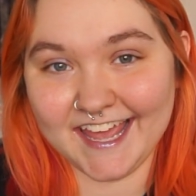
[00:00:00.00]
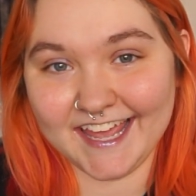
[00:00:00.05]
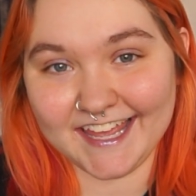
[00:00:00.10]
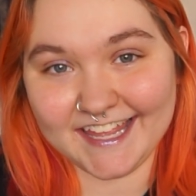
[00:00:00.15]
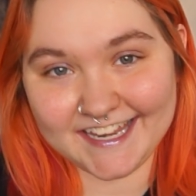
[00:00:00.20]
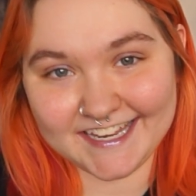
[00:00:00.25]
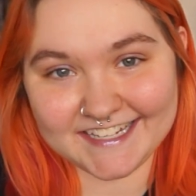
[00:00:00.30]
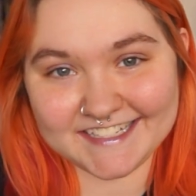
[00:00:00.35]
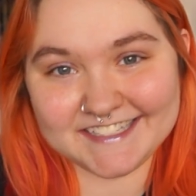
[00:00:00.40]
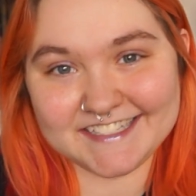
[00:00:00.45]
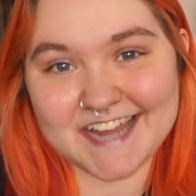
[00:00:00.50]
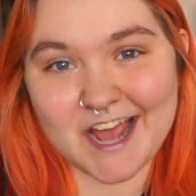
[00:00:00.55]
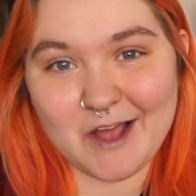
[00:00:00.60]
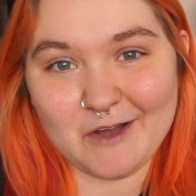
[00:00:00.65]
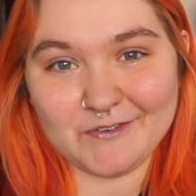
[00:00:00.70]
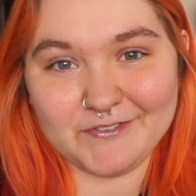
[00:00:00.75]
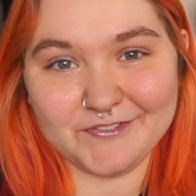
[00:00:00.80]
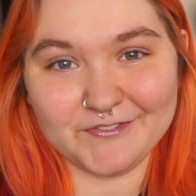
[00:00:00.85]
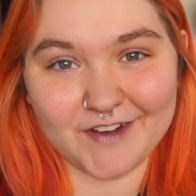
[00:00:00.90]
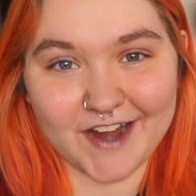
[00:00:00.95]
It is
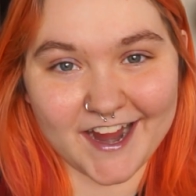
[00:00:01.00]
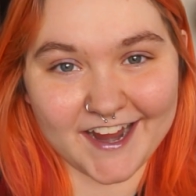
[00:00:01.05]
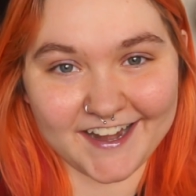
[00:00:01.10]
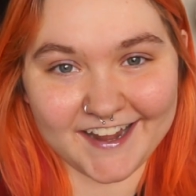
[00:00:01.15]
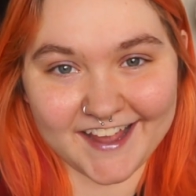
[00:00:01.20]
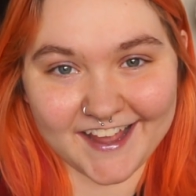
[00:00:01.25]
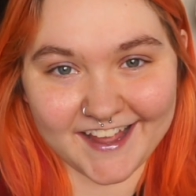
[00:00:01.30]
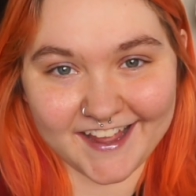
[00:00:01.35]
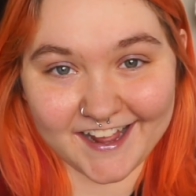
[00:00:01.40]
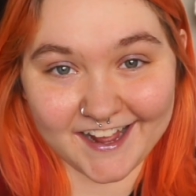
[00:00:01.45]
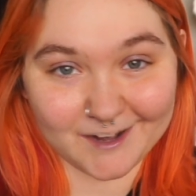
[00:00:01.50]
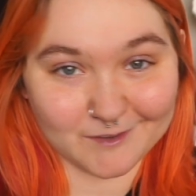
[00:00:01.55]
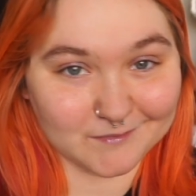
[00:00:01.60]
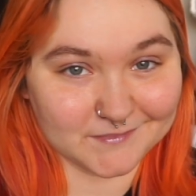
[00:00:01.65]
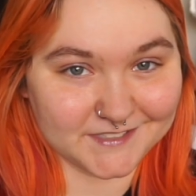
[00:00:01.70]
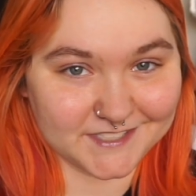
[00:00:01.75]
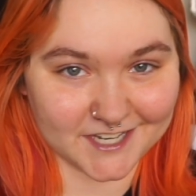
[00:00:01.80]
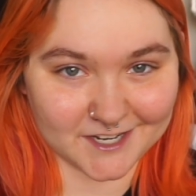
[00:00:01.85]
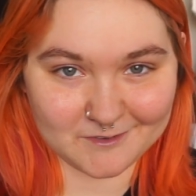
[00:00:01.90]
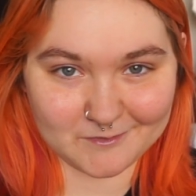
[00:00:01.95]
now Friday.
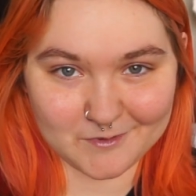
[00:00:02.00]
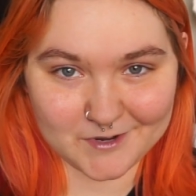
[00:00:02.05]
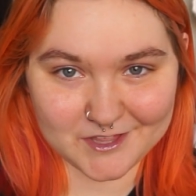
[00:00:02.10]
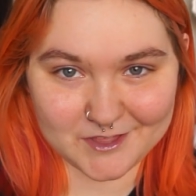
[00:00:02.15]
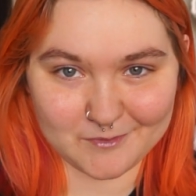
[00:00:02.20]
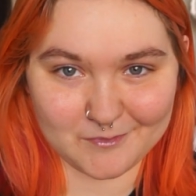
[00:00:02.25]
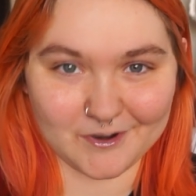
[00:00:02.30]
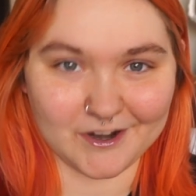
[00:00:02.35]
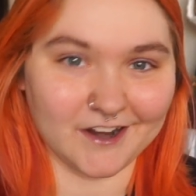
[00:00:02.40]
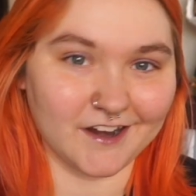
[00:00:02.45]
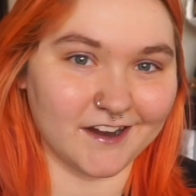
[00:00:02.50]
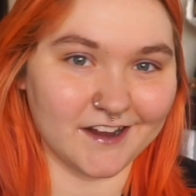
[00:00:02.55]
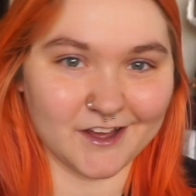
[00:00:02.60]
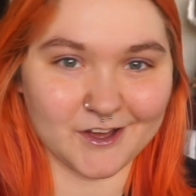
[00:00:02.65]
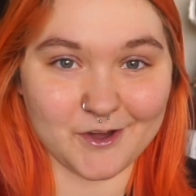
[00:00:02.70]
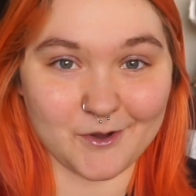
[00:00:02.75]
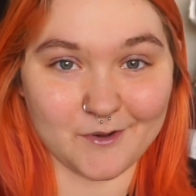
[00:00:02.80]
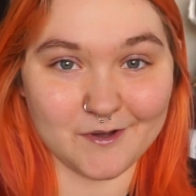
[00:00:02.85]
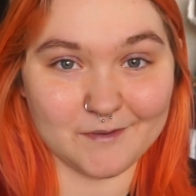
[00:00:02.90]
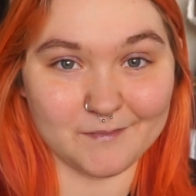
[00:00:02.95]
I'm done with work,
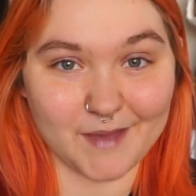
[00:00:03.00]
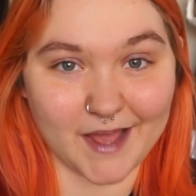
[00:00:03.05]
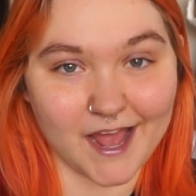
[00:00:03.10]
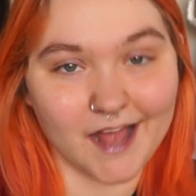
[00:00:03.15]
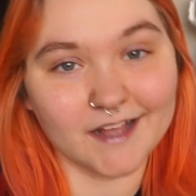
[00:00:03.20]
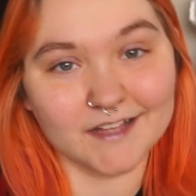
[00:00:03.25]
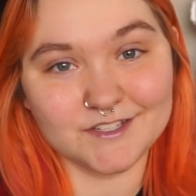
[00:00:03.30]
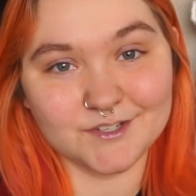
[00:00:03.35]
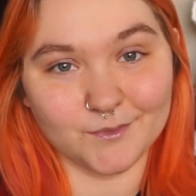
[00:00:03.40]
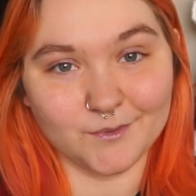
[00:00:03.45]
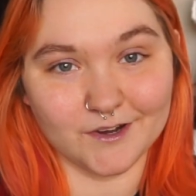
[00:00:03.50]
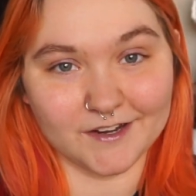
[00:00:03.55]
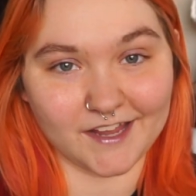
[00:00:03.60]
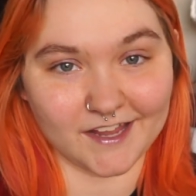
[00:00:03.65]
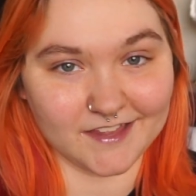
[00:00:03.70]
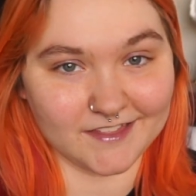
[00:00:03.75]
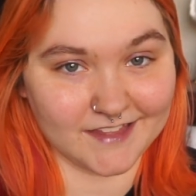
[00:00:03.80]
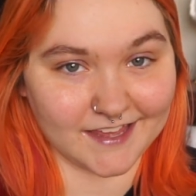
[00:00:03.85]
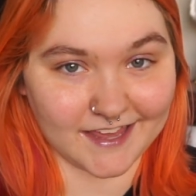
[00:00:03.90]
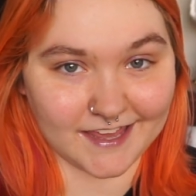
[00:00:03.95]
going back to work
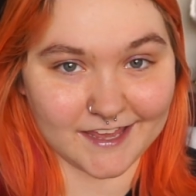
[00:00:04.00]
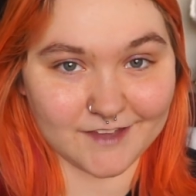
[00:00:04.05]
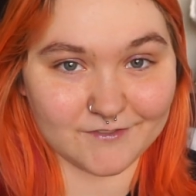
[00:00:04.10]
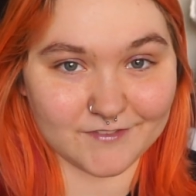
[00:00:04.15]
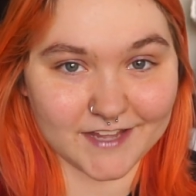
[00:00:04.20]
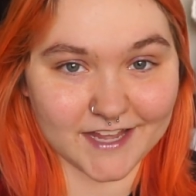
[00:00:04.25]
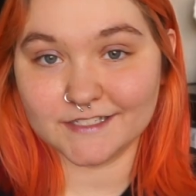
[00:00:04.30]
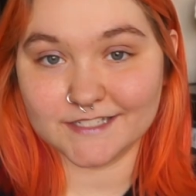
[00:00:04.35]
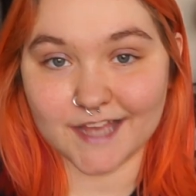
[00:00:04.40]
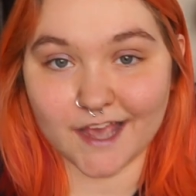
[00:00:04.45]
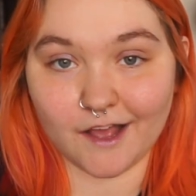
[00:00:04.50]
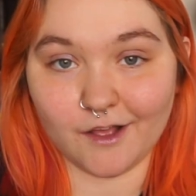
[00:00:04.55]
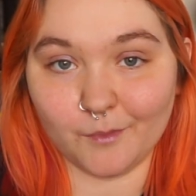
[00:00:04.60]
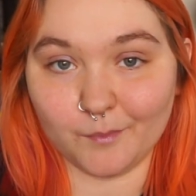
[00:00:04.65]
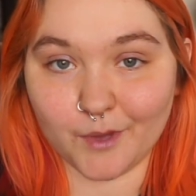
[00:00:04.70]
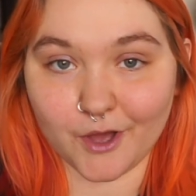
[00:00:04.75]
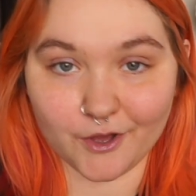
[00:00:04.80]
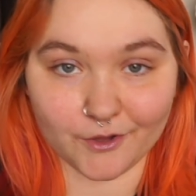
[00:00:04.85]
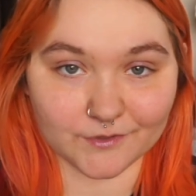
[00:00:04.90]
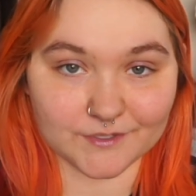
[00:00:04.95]
in the evening to
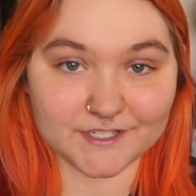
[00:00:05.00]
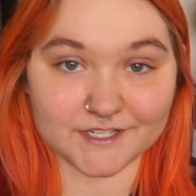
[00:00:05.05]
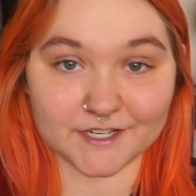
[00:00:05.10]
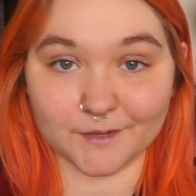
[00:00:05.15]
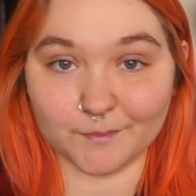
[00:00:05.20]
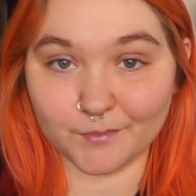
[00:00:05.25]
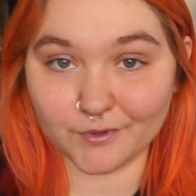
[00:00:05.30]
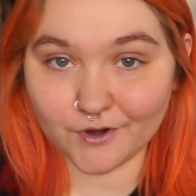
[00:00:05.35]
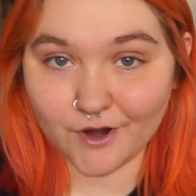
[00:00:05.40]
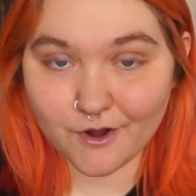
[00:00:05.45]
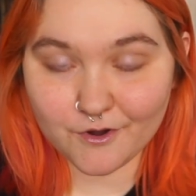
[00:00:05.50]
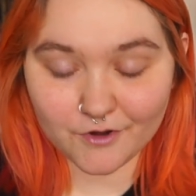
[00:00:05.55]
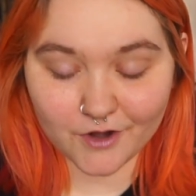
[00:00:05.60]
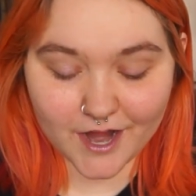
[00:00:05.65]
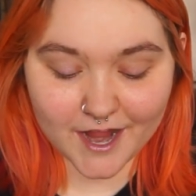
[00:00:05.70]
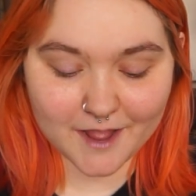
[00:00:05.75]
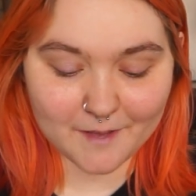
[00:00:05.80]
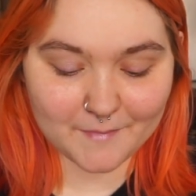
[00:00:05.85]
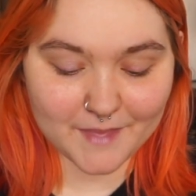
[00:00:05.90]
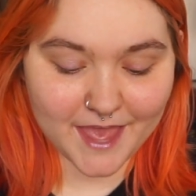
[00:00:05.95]
help host a
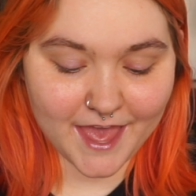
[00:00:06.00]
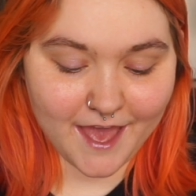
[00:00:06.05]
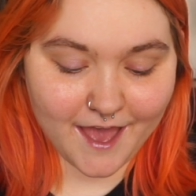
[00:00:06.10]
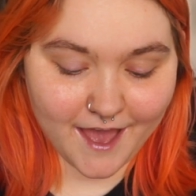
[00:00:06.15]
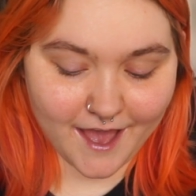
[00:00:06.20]
program.